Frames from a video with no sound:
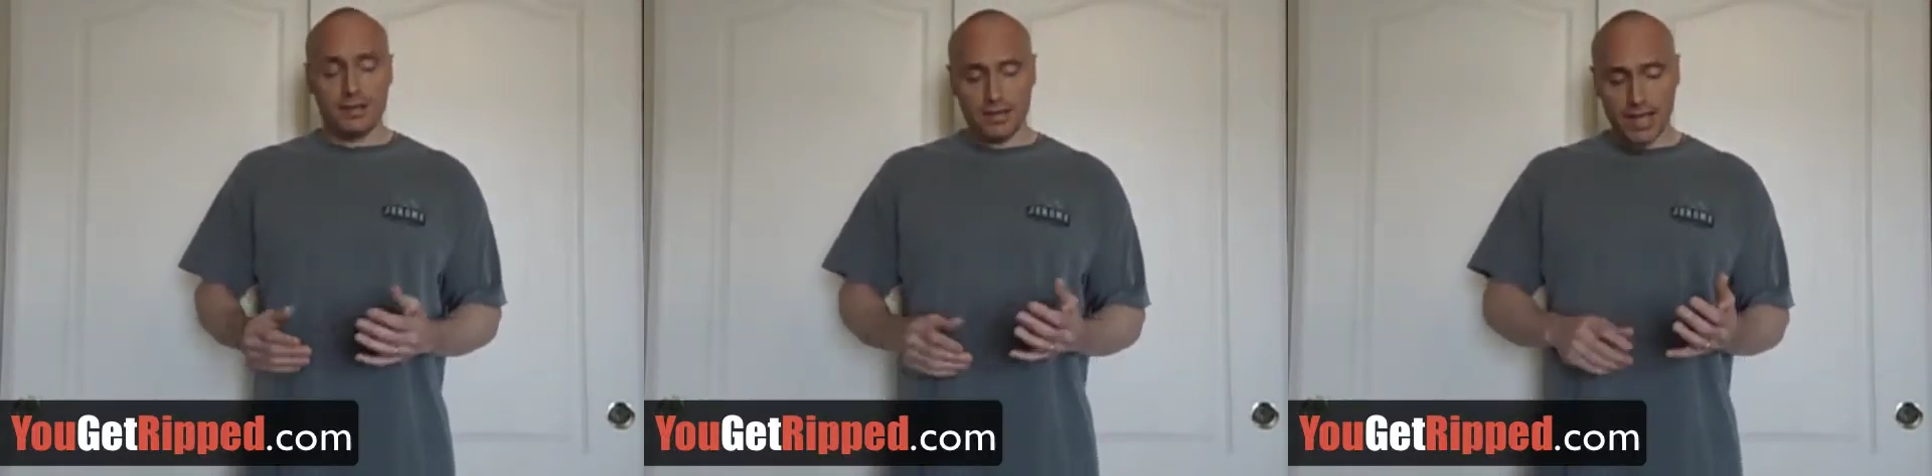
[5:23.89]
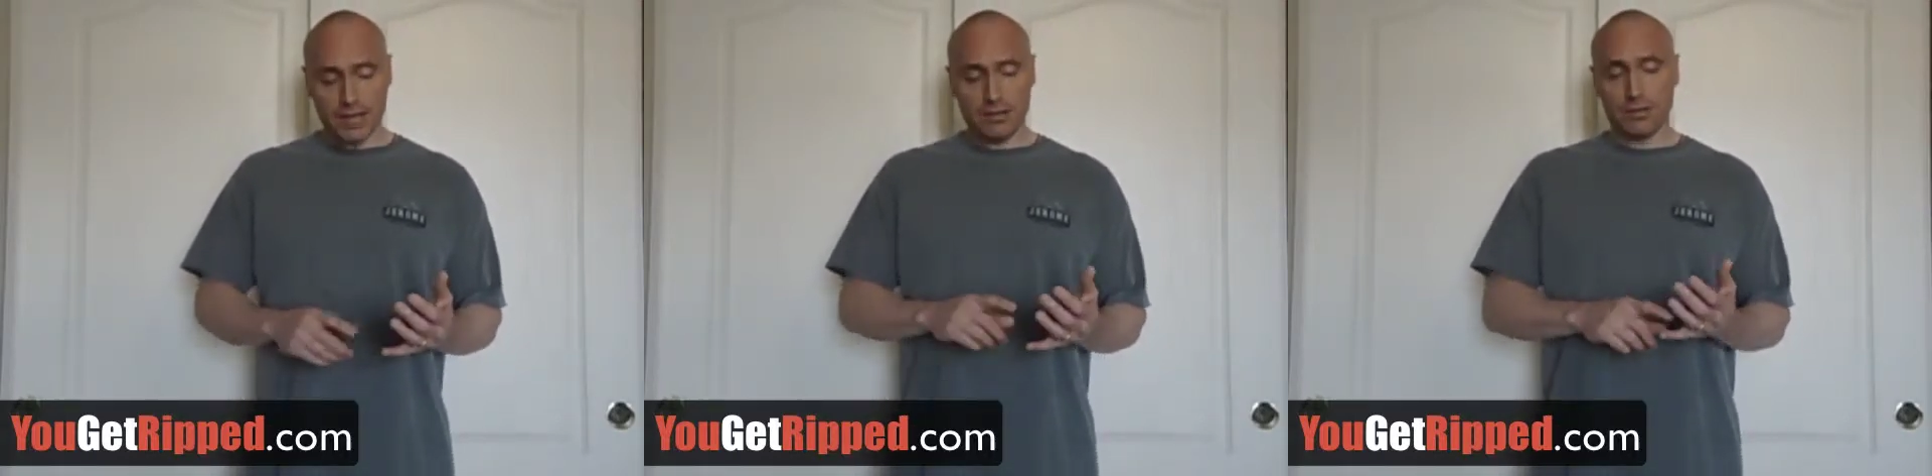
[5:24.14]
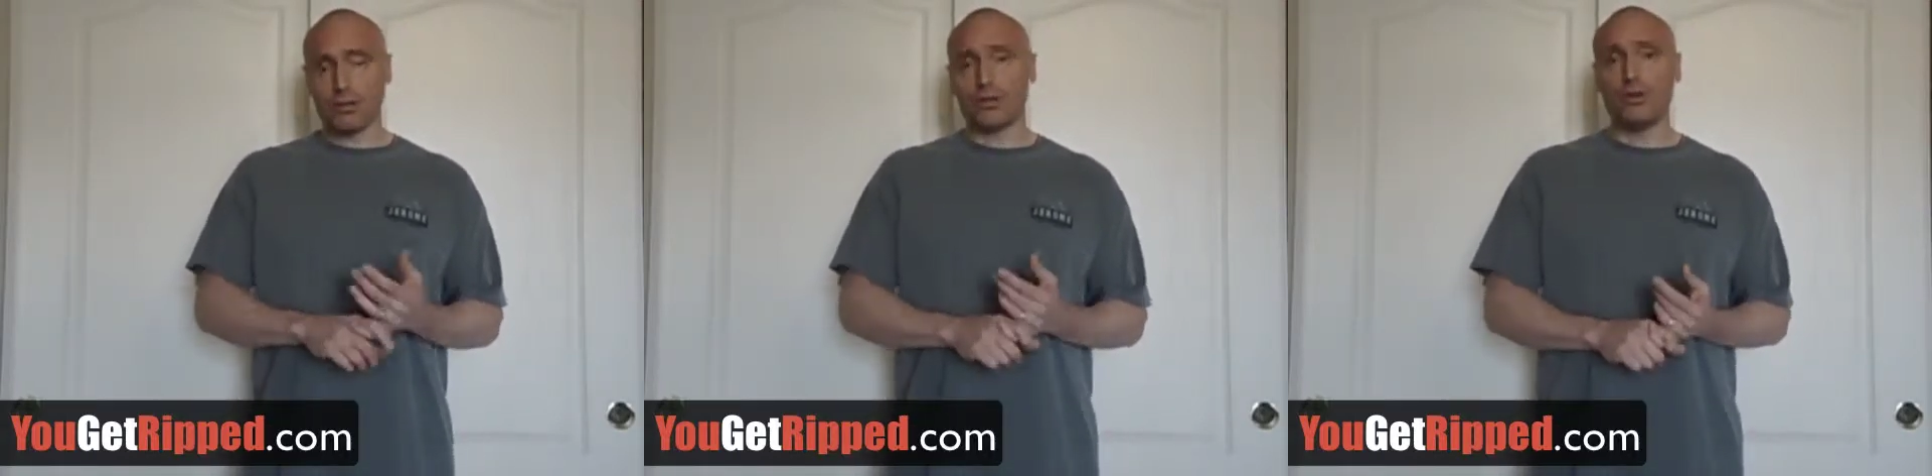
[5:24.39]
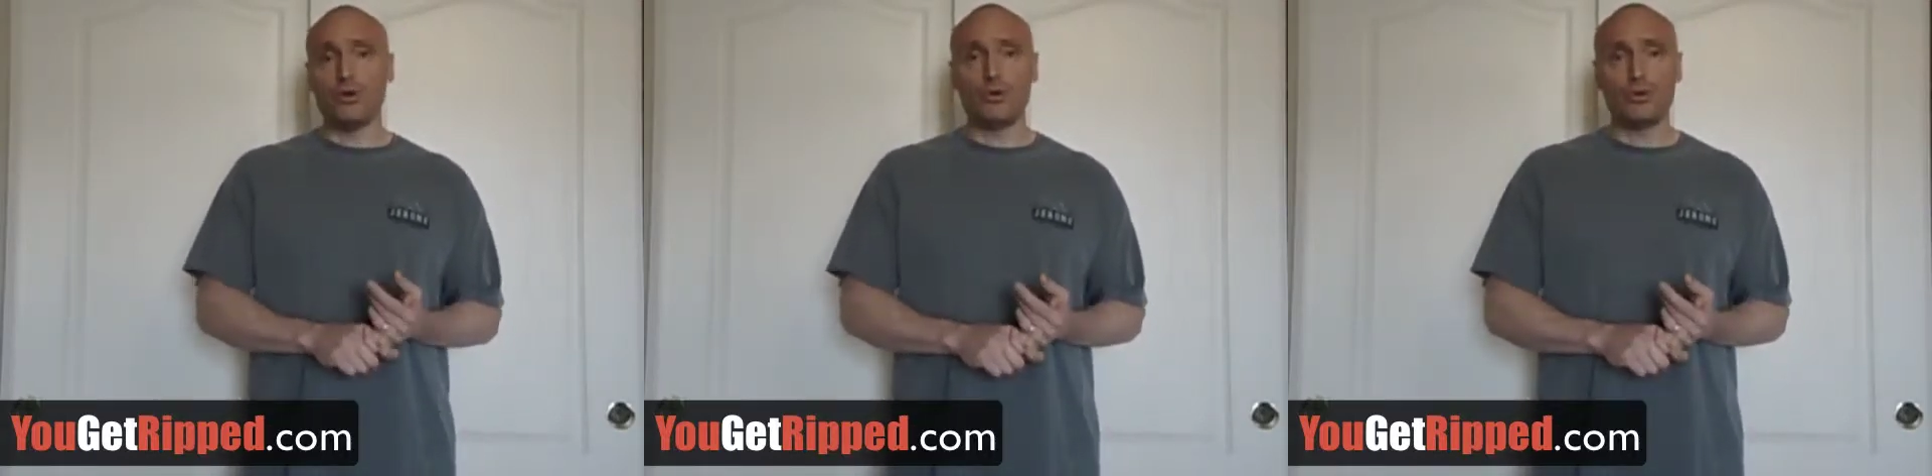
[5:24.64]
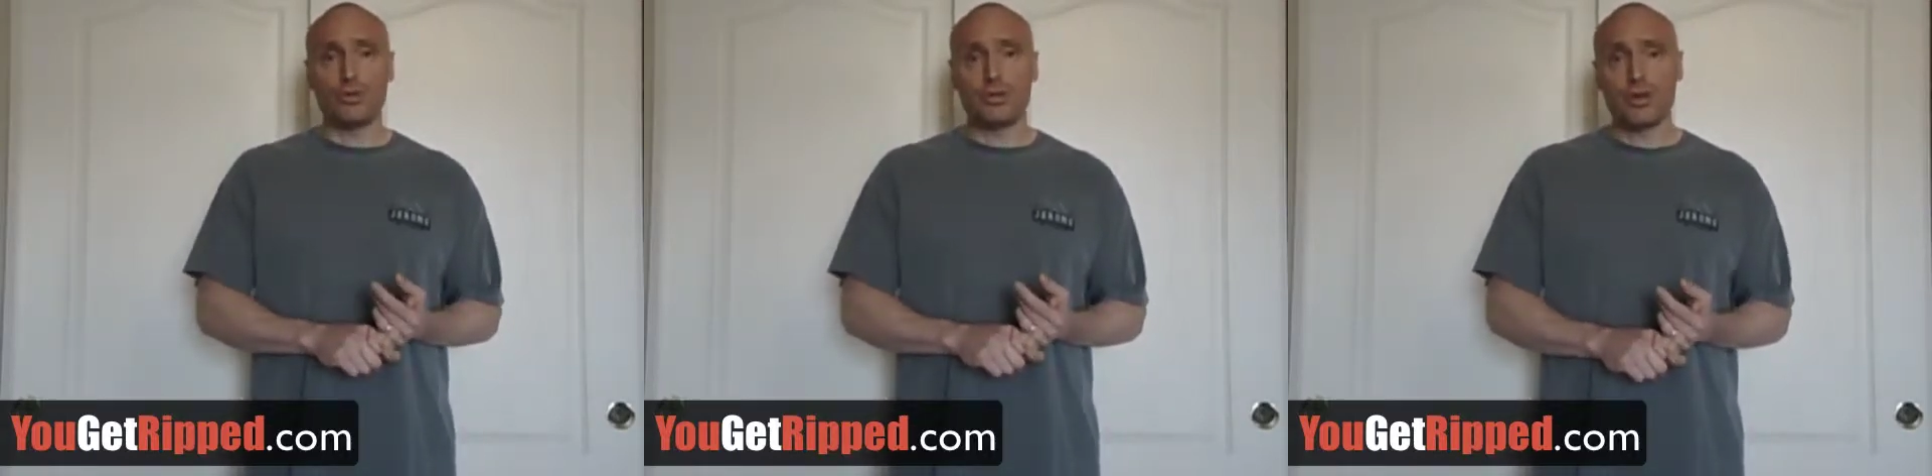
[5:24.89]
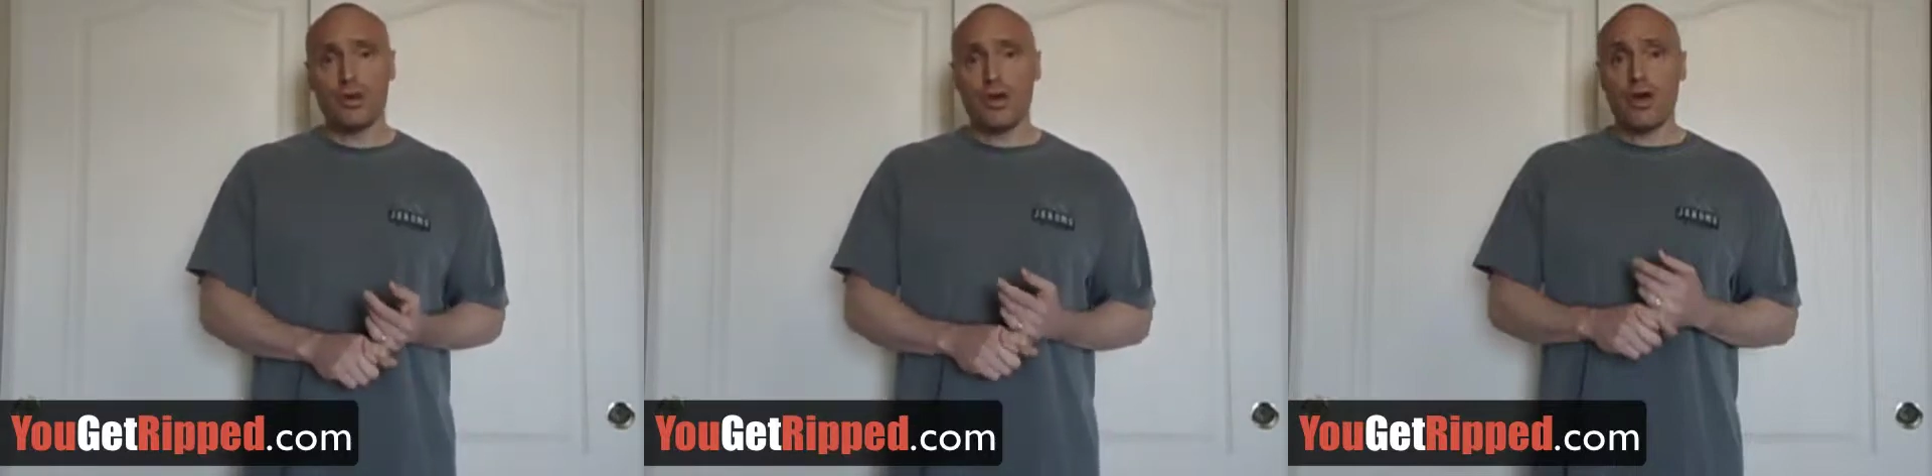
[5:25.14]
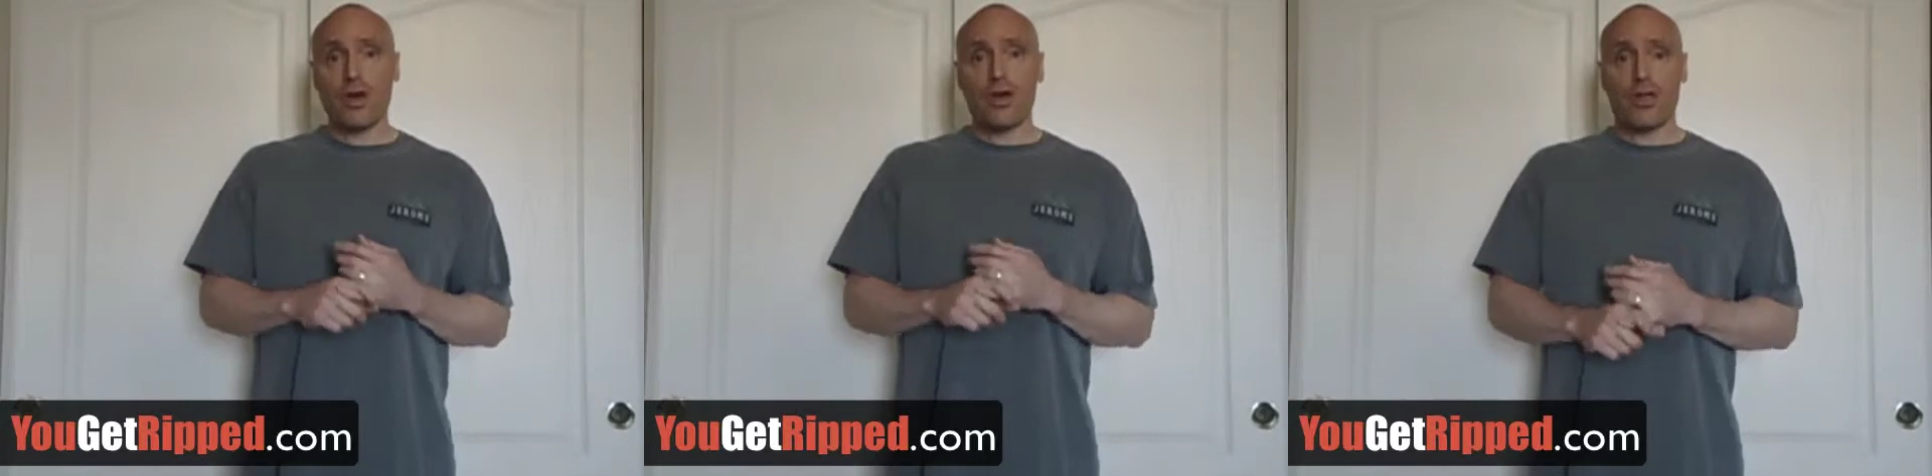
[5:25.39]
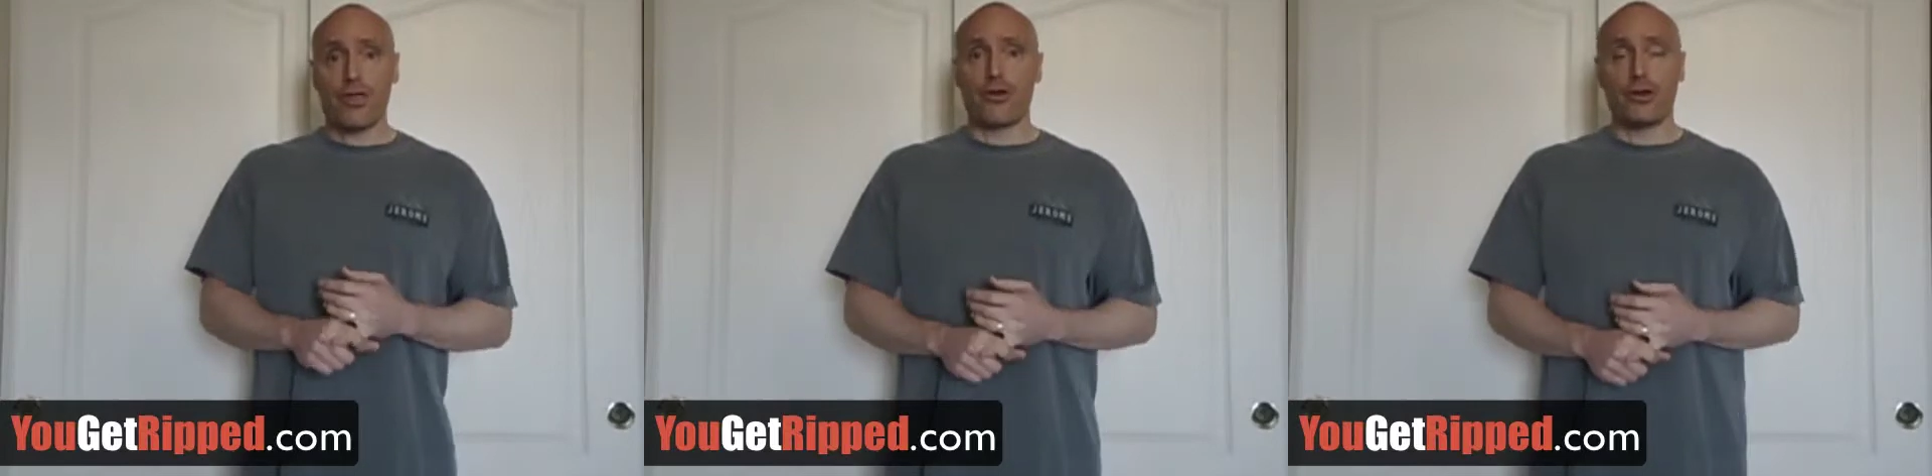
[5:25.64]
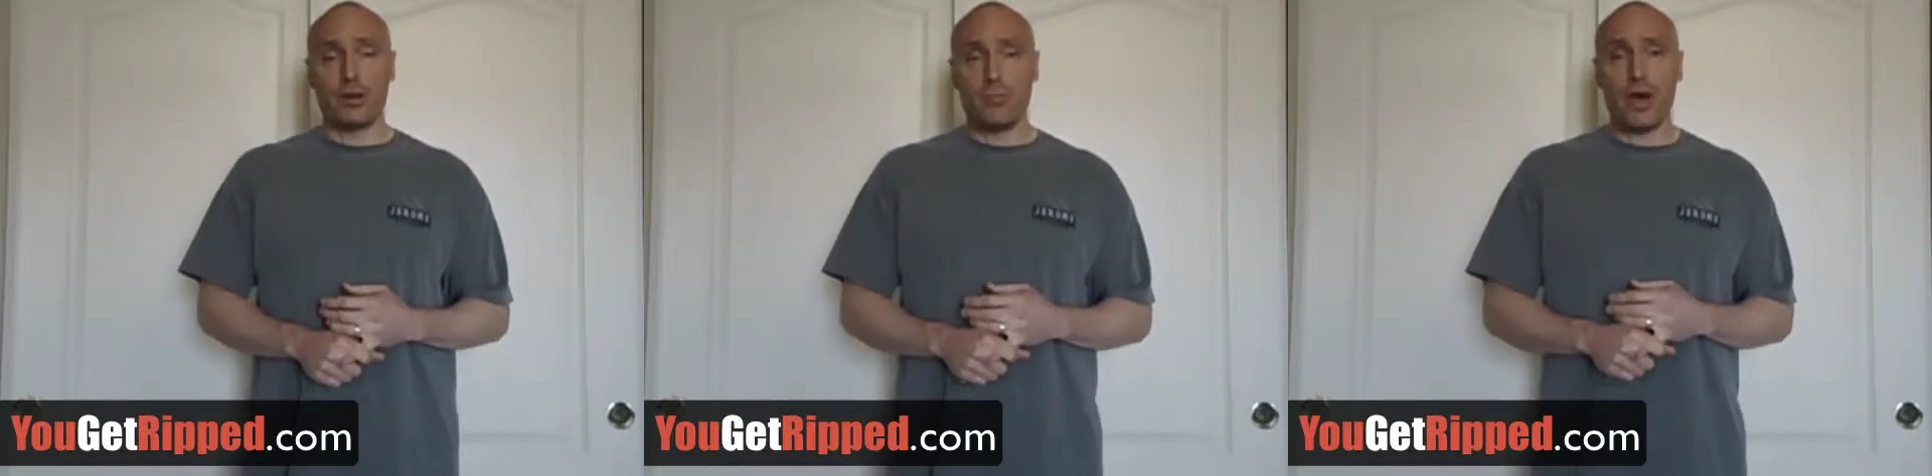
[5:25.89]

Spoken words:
tend to lose 30